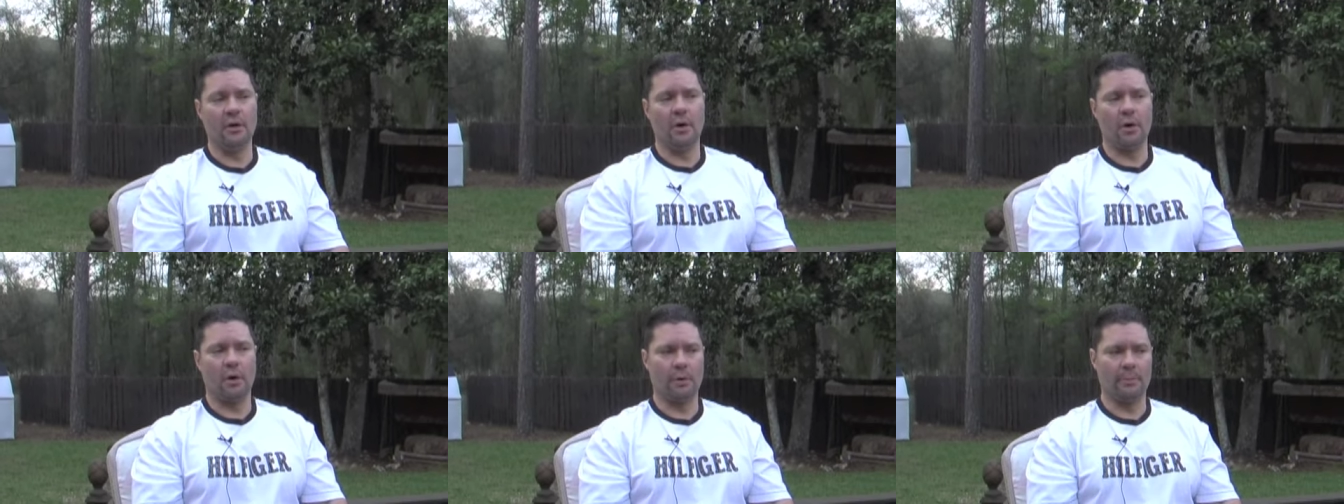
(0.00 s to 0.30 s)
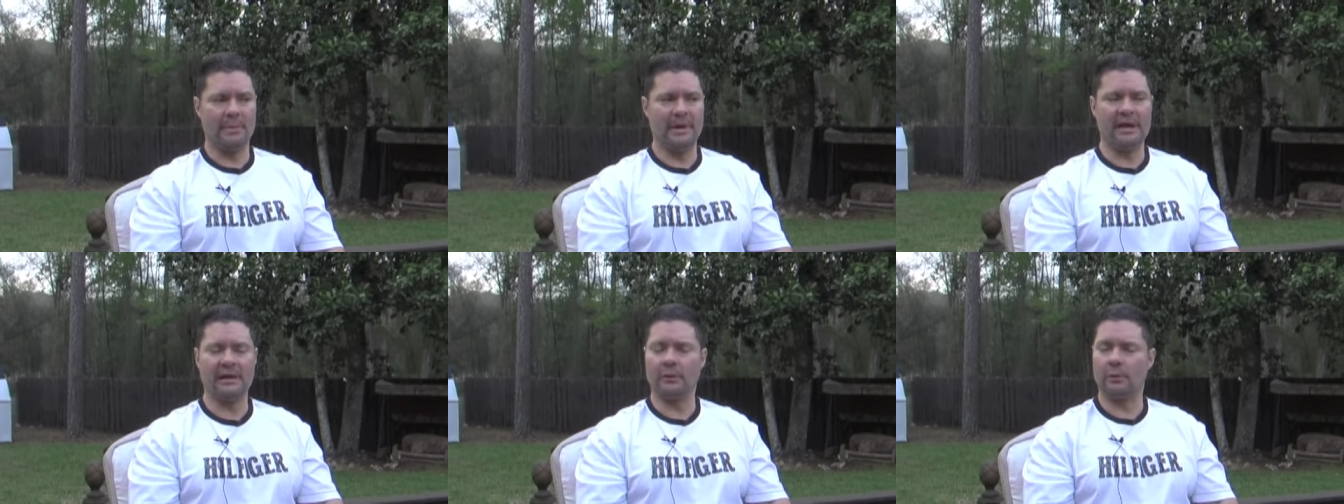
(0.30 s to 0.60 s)

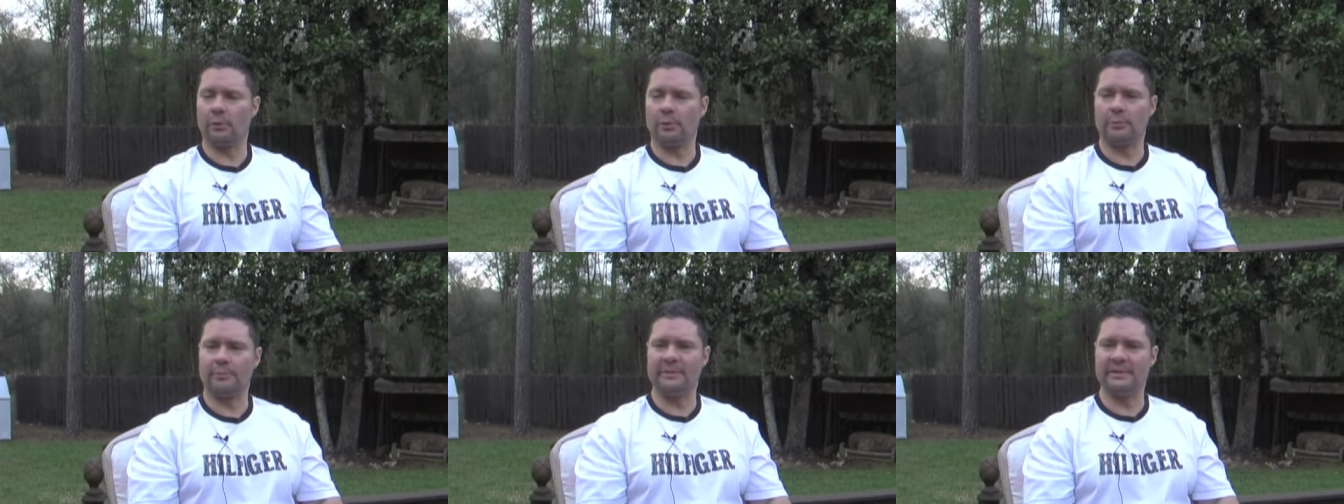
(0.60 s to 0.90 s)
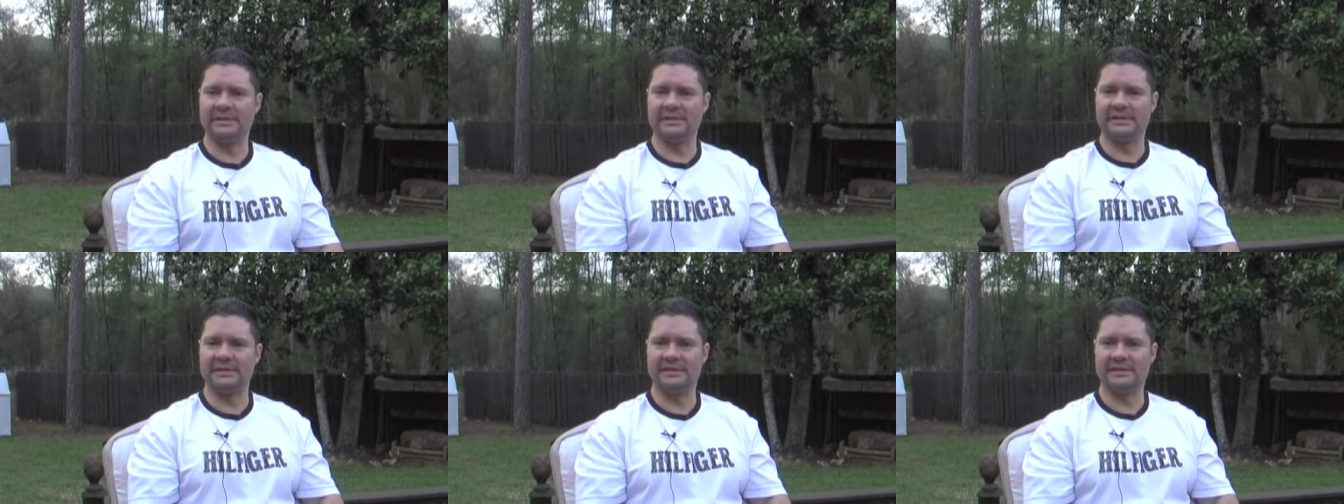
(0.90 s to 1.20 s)
or mail order
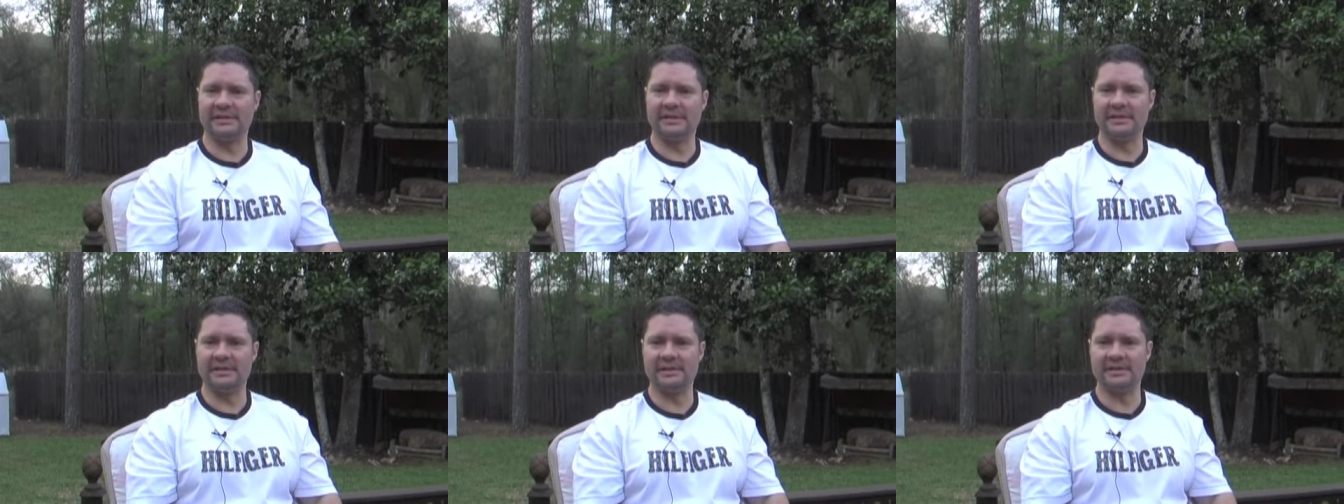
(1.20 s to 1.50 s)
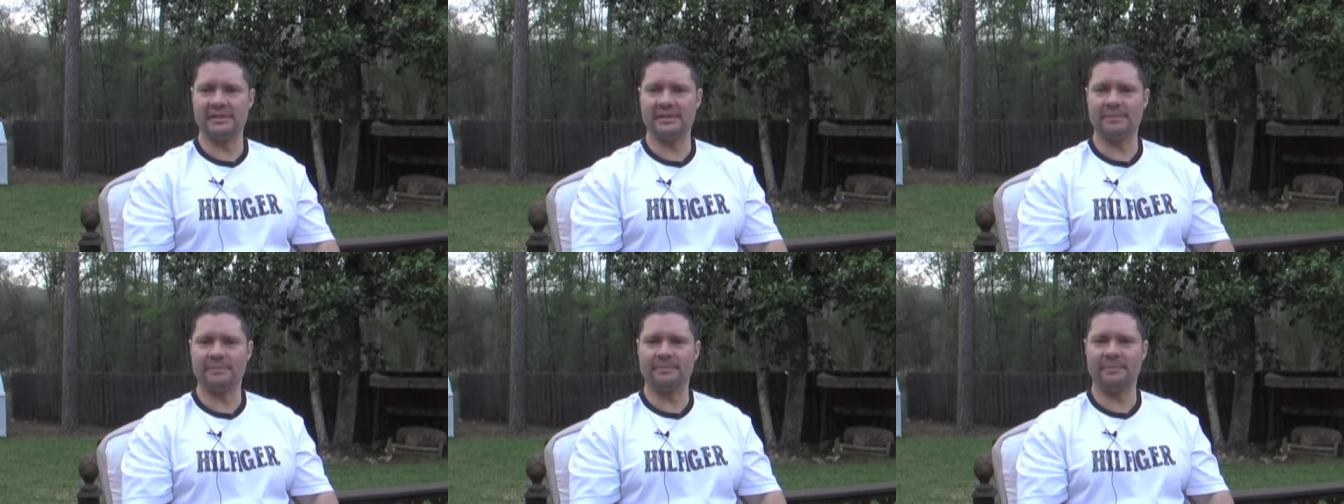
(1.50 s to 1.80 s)

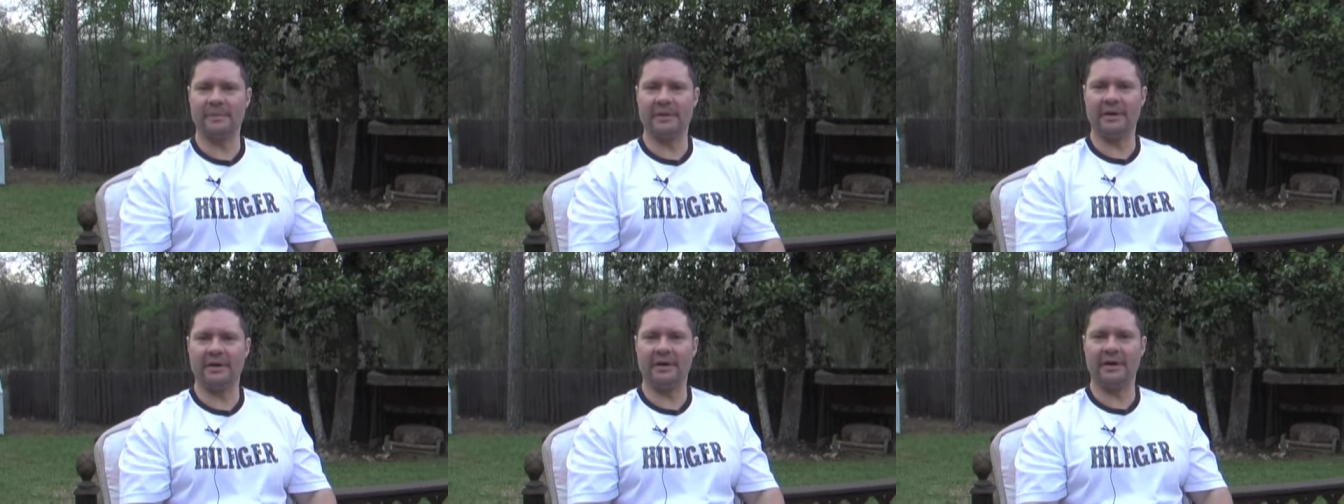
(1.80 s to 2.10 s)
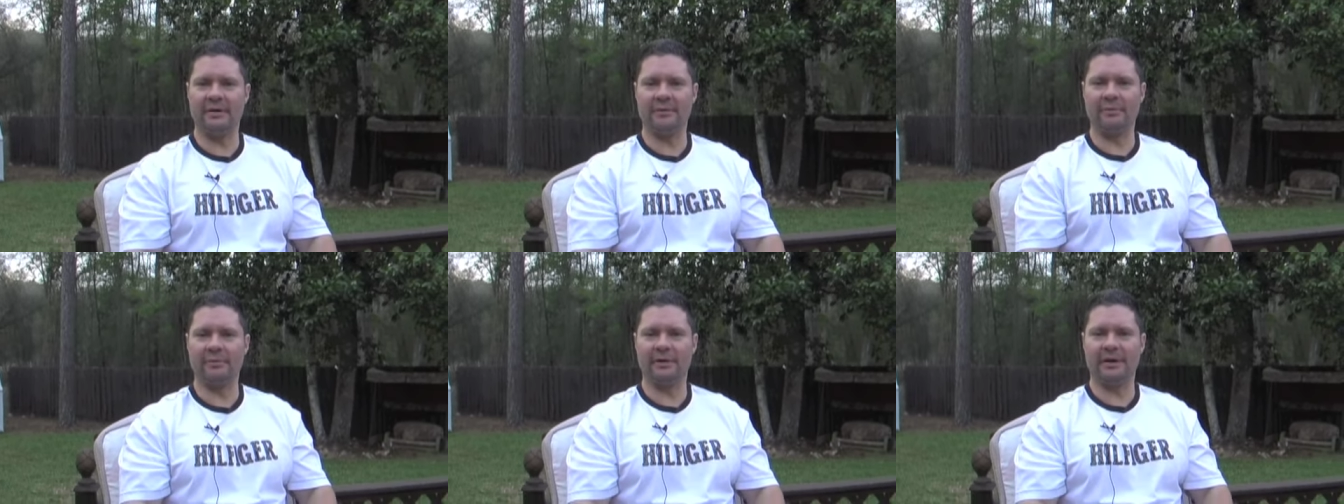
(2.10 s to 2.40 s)
businesses
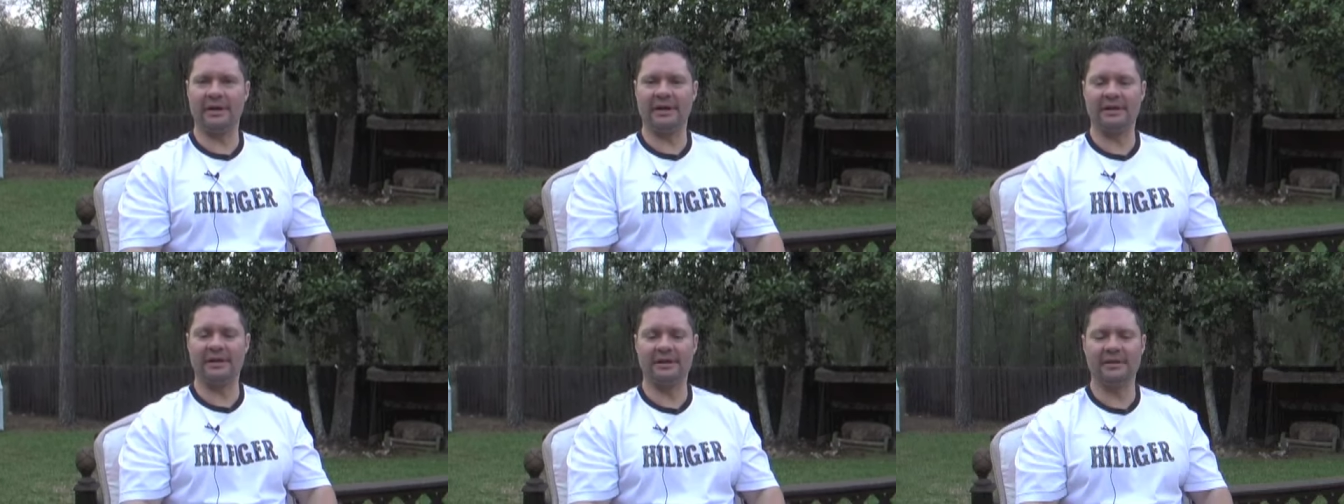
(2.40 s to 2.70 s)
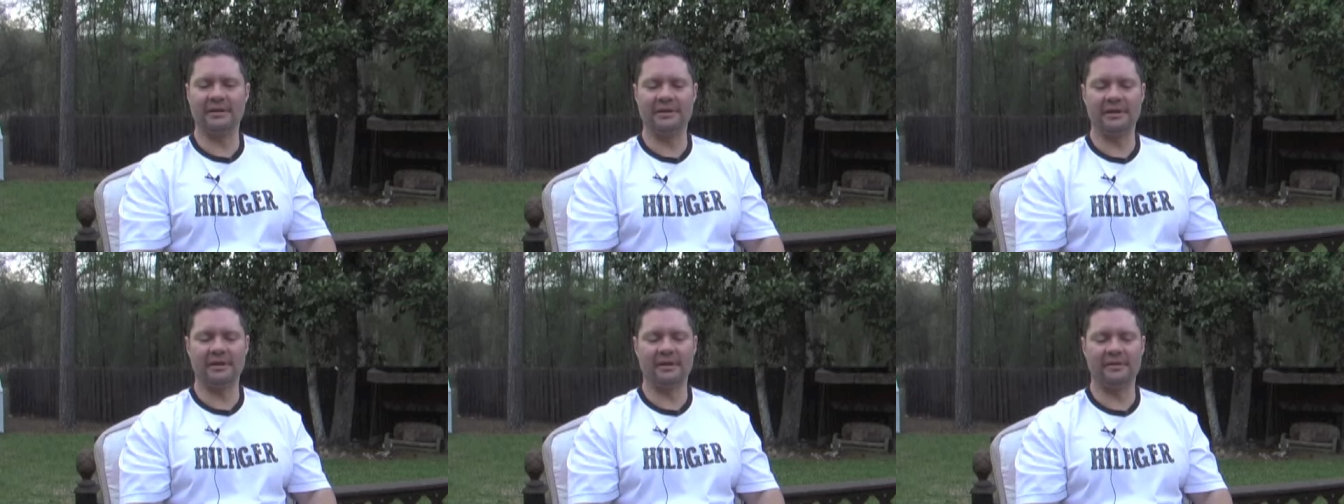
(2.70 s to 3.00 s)
uh, where I
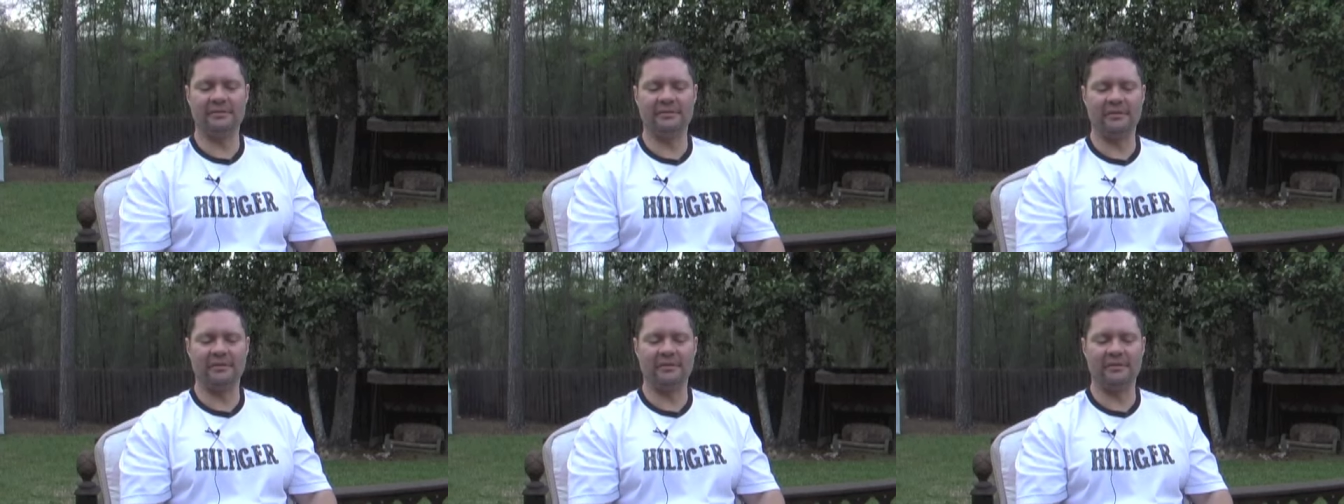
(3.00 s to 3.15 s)
can uh,